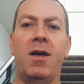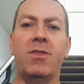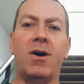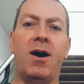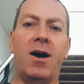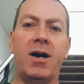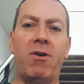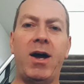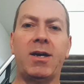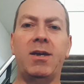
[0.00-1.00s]
the
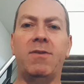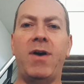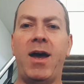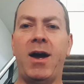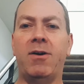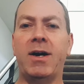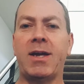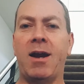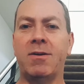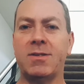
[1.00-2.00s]
hierarchy of how a
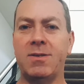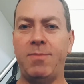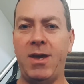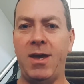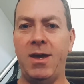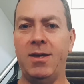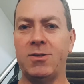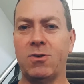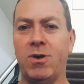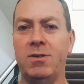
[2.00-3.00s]
currency pair is
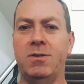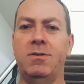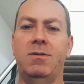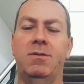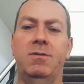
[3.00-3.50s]
quoted.